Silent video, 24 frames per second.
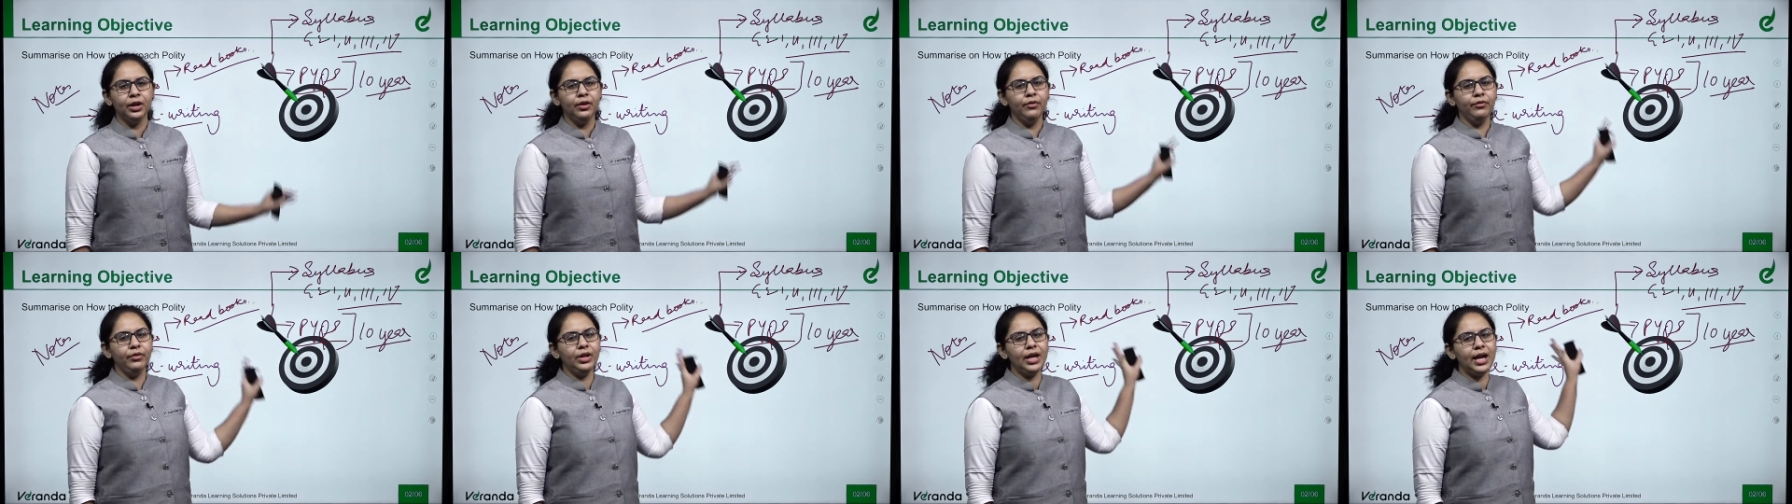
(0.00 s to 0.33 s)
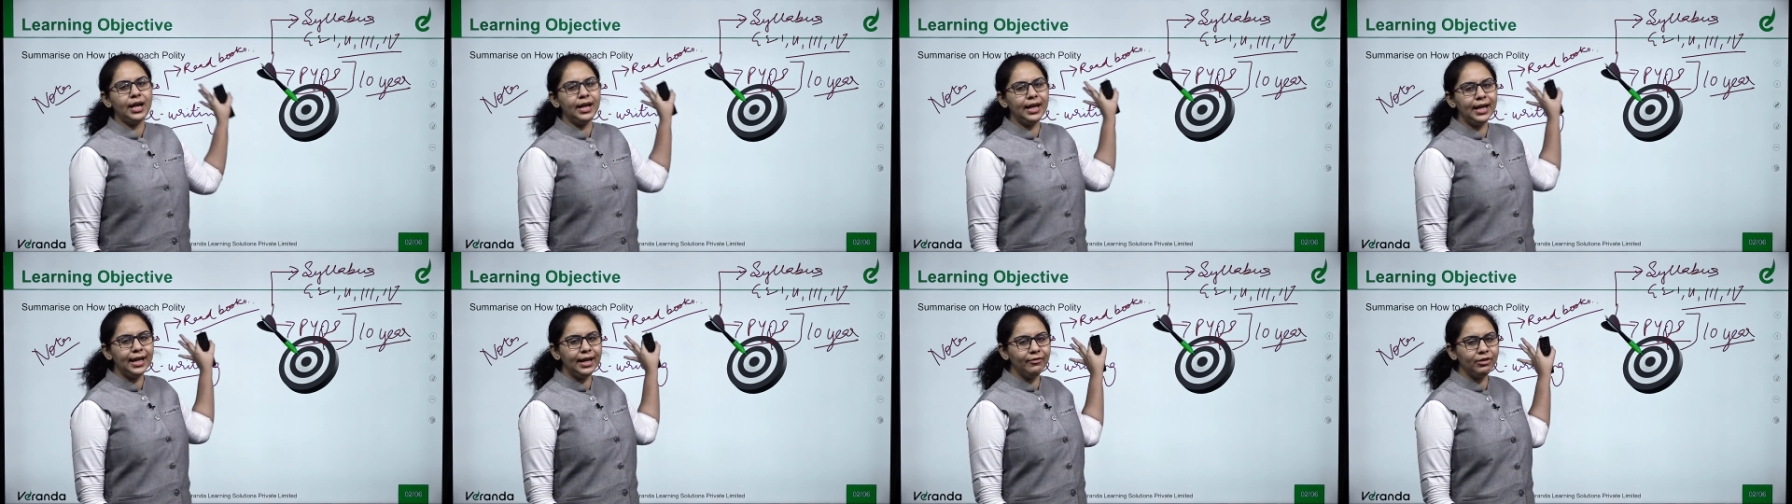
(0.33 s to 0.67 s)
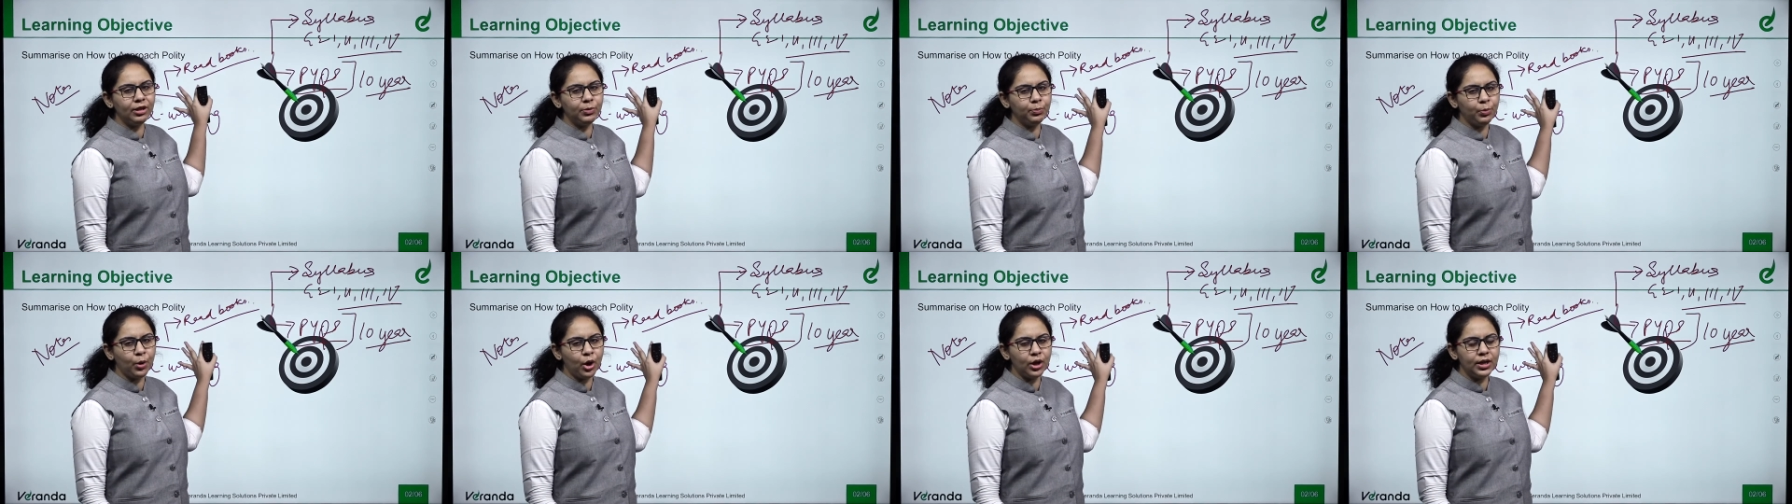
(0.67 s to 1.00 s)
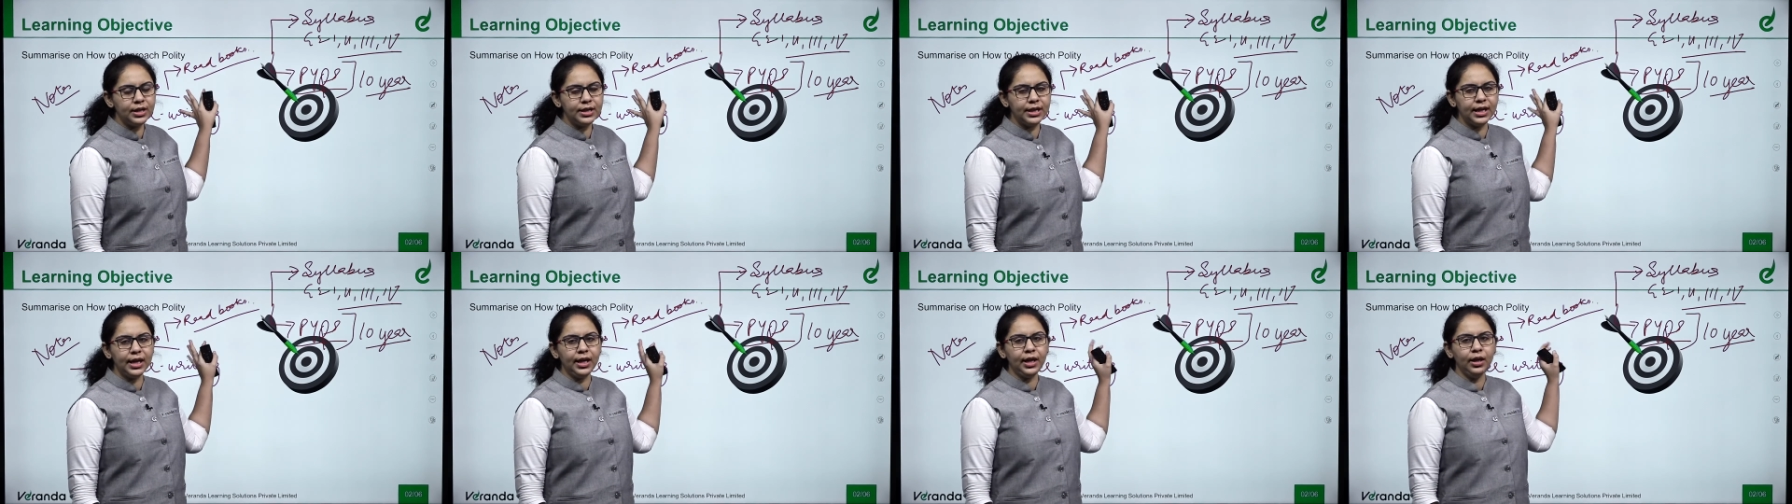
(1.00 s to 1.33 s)
We are dealing with
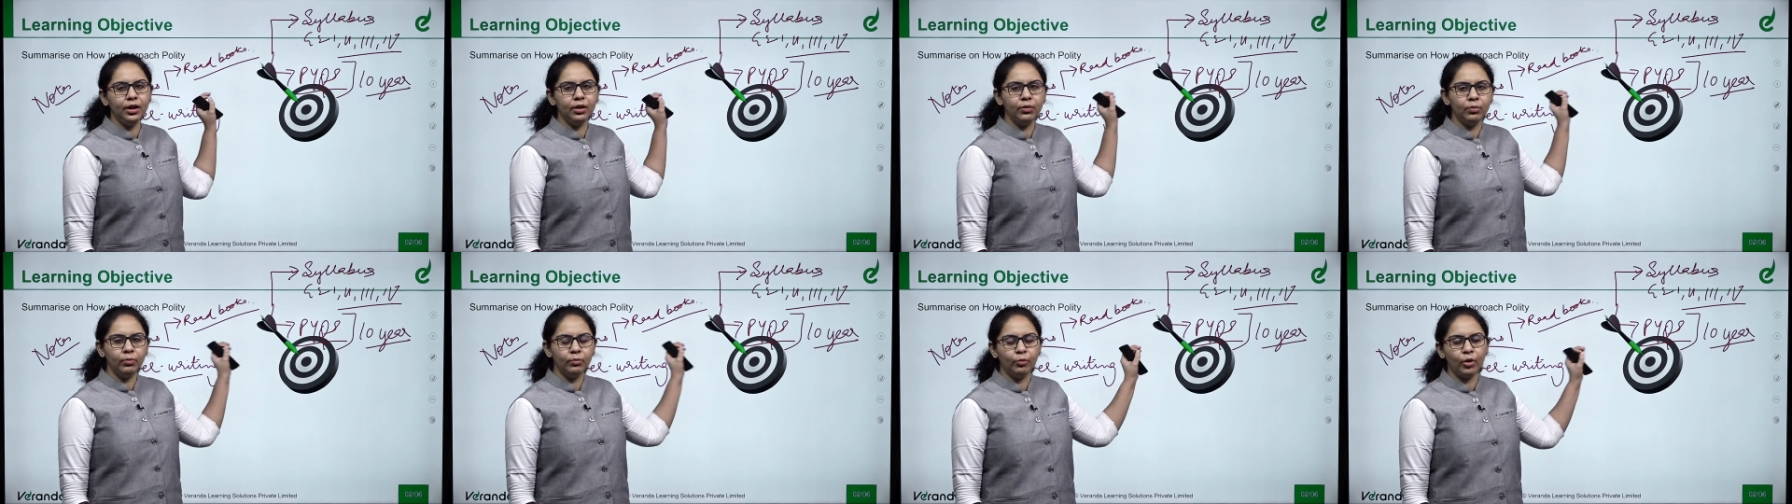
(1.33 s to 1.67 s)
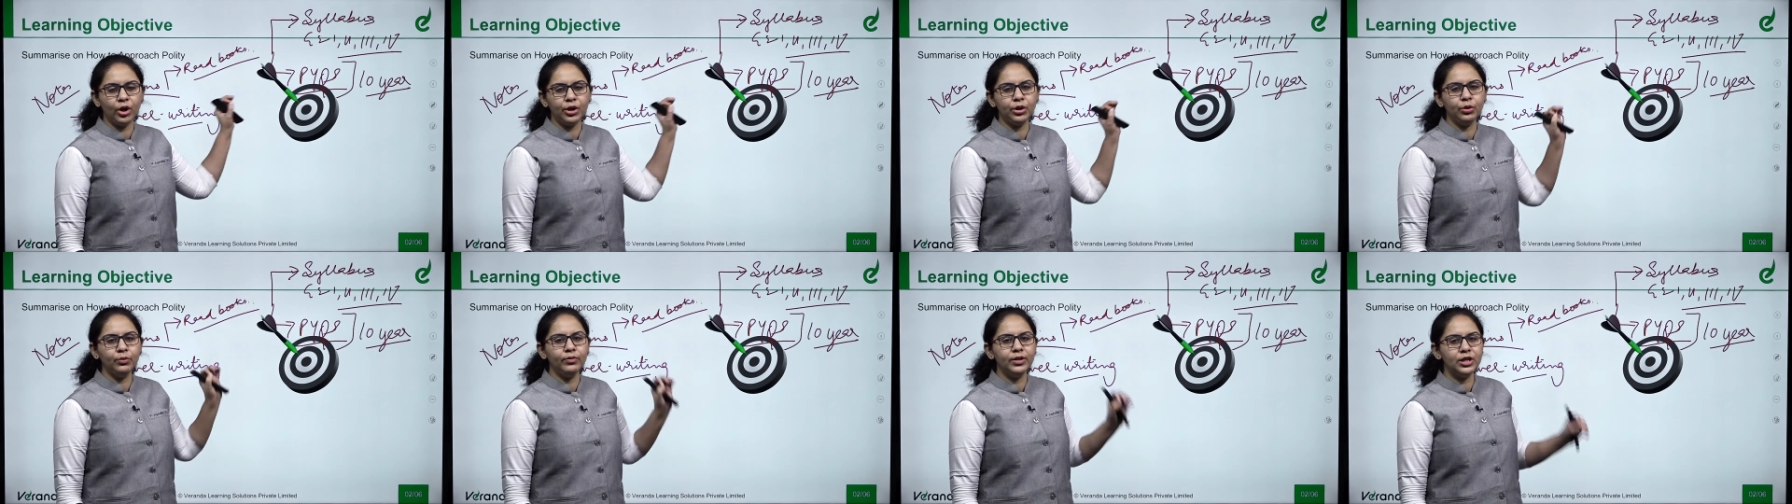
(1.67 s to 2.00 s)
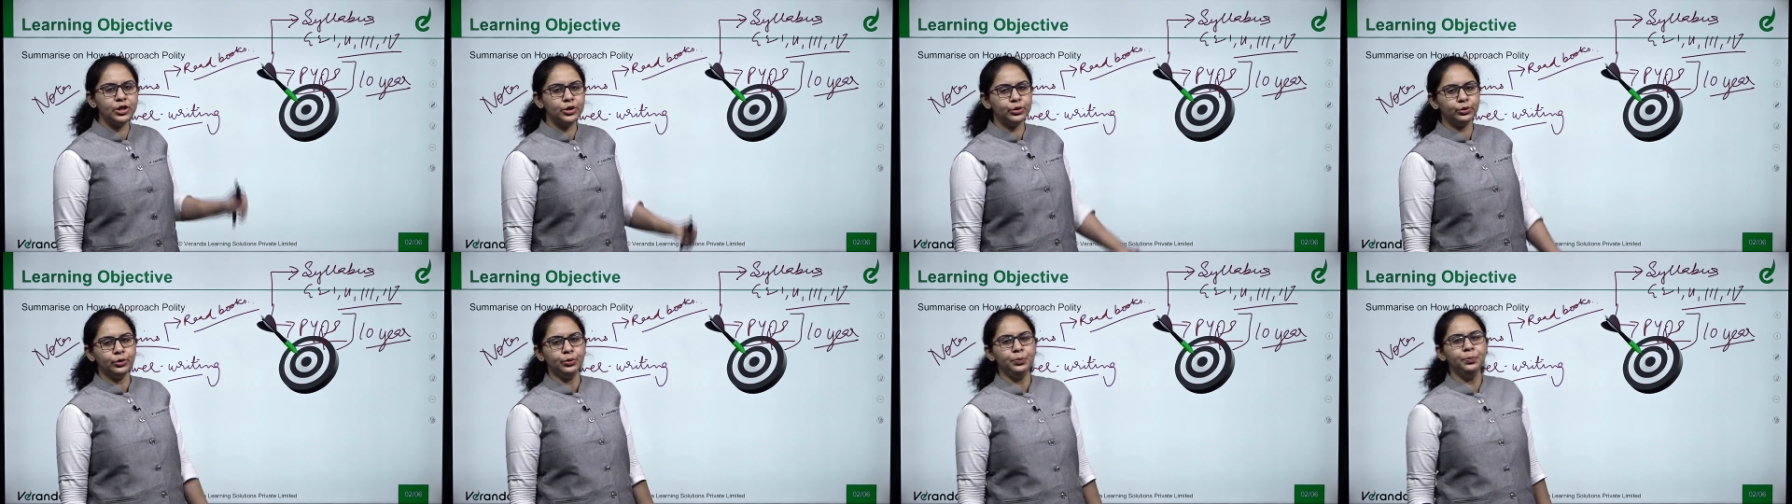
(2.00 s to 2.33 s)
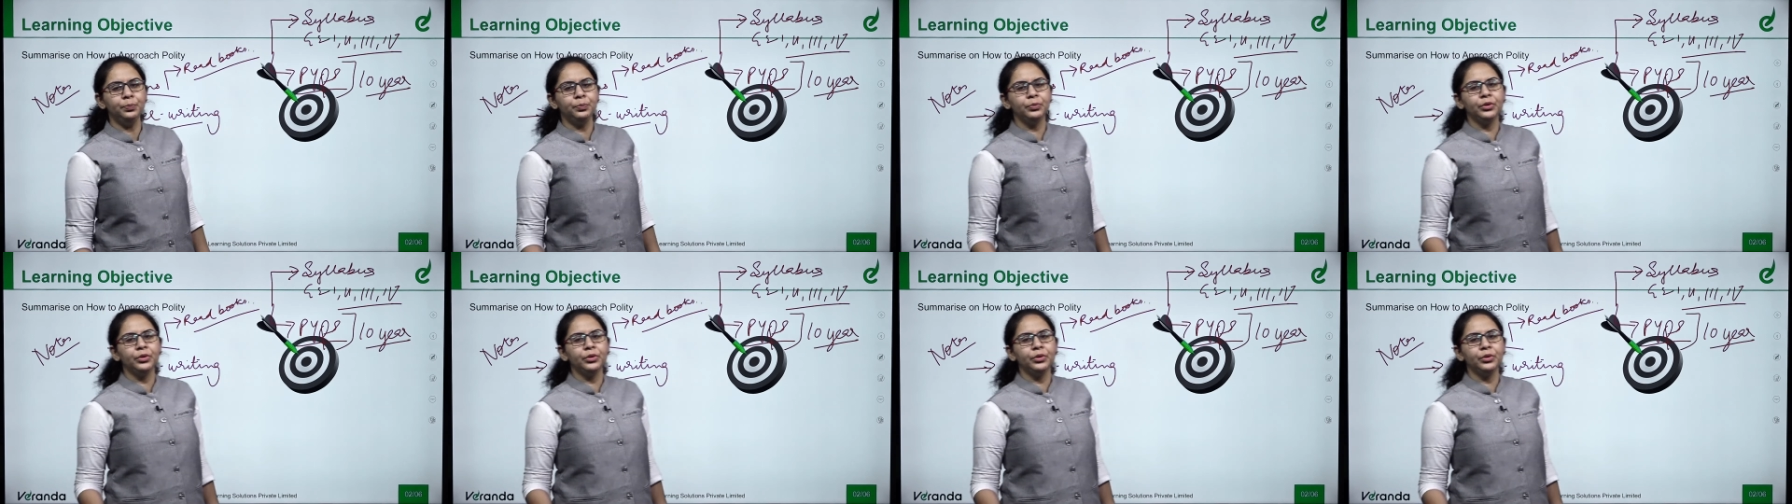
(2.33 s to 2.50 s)
polity. What you will do?